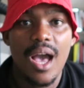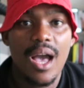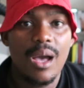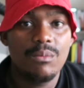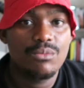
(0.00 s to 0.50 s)

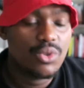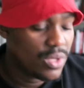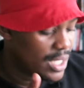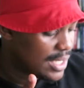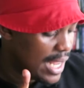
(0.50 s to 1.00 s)
um, so
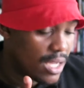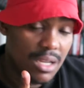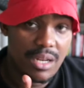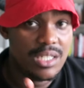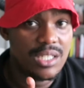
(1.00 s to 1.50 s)
that's like
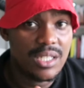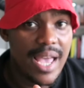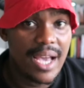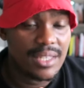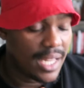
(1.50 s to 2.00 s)
a little
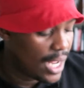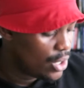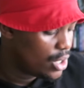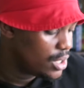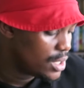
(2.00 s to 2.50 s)
hack that
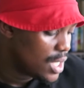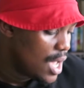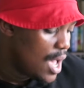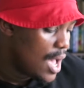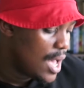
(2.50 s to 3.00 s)
I learned
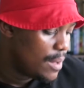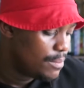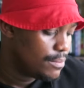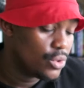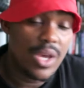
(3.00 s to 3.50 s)
um,